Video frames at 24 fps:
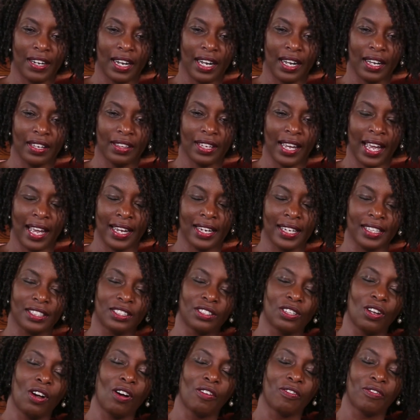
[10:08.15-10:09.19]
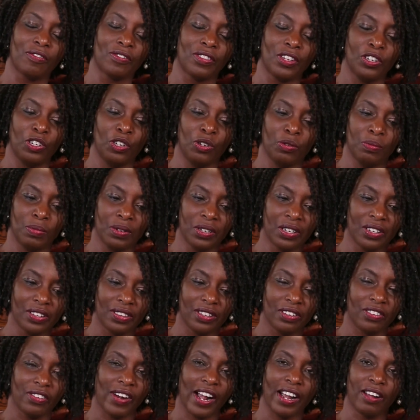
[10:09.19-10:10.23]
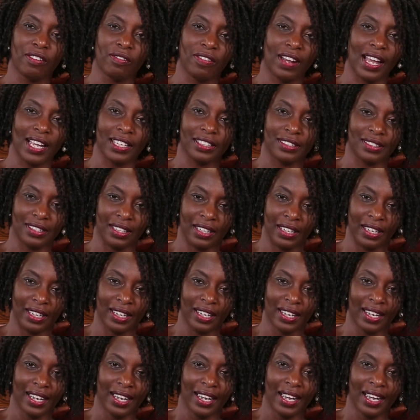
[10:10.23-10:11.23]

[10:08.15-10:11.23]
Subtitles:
the edits of the new book, The Dragonfly Sea,